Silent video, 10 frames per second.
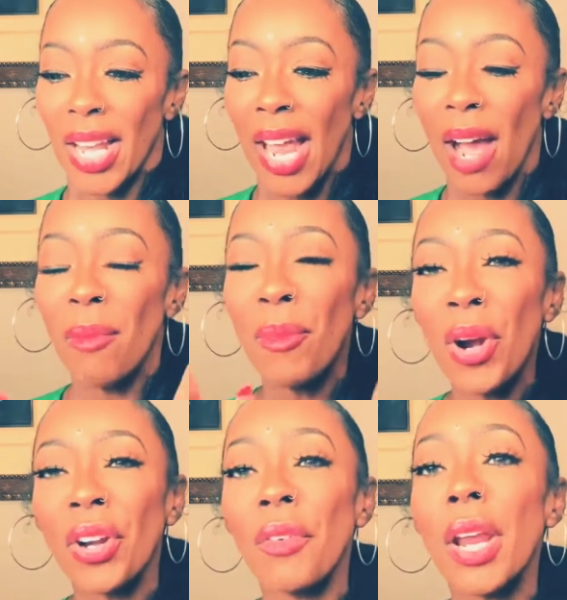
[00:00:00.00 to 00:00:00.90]
Now,
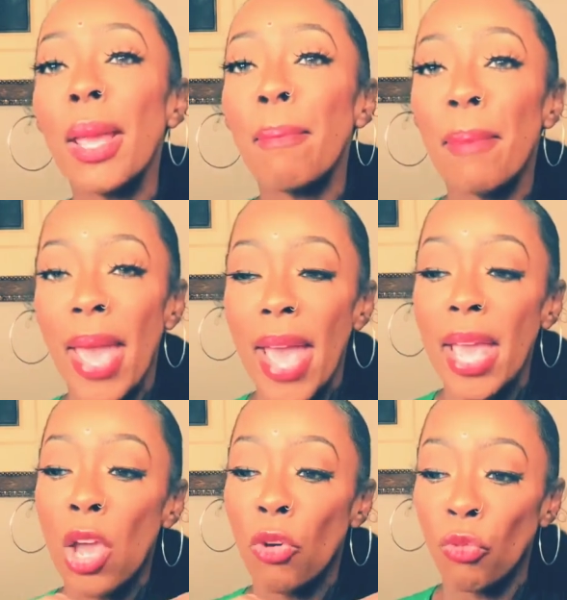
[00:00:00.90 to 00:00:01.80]
Mercury
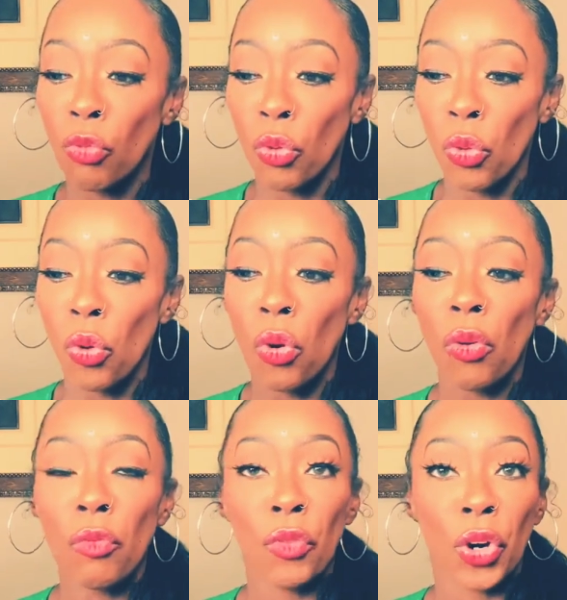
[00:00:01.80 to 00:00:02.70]
may
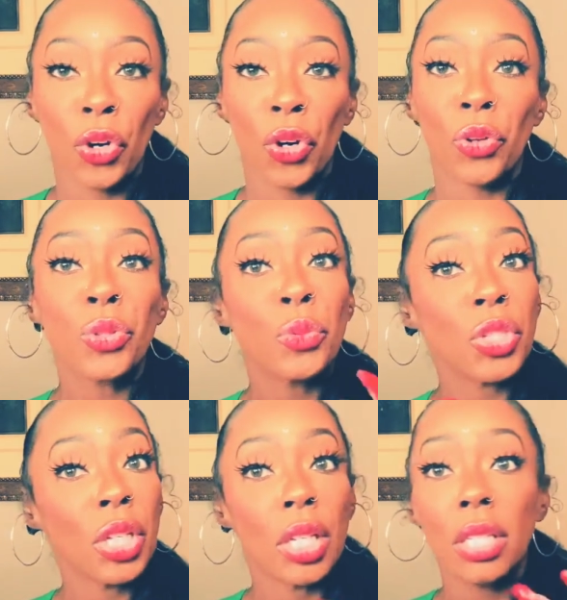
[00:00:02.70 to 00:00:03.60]
rule Virgos,
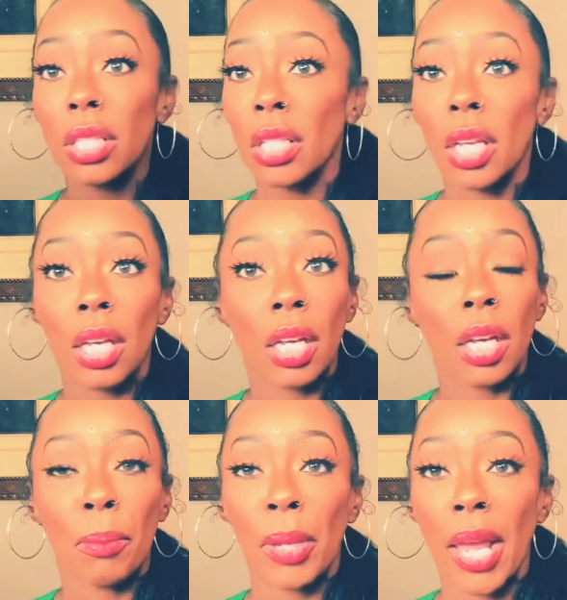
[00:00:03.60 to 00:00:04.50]
which is the
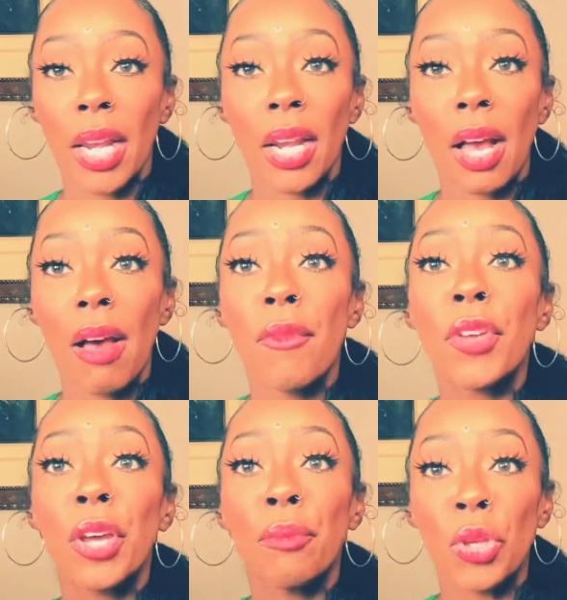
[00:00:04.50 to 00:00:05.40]
planet
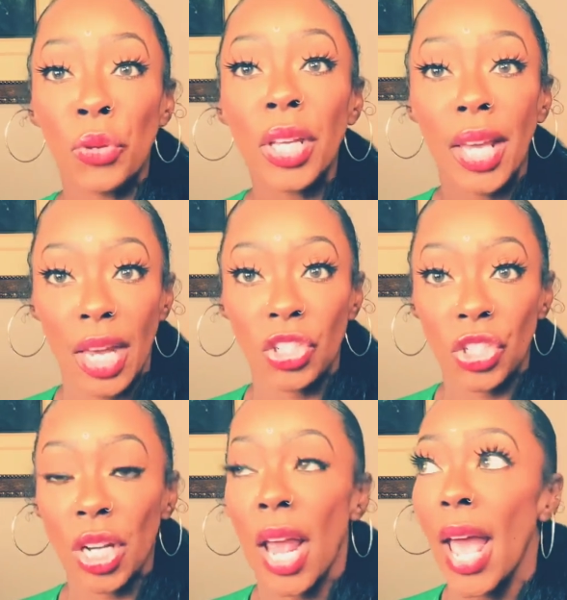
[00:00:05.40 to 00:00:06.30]
of
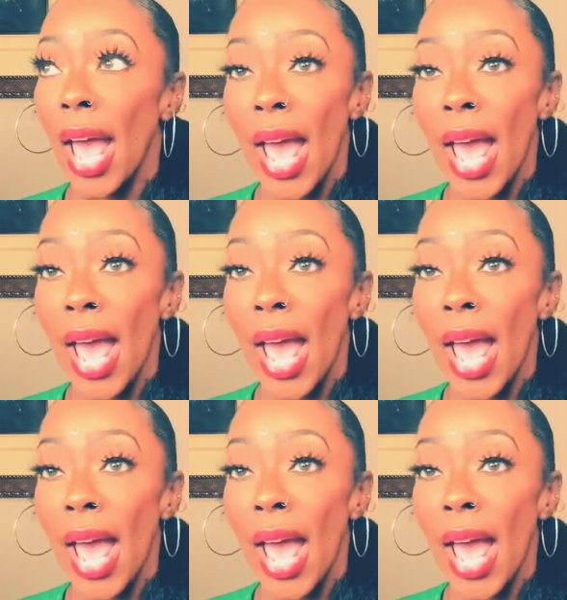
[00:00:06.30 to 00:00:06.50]
communication,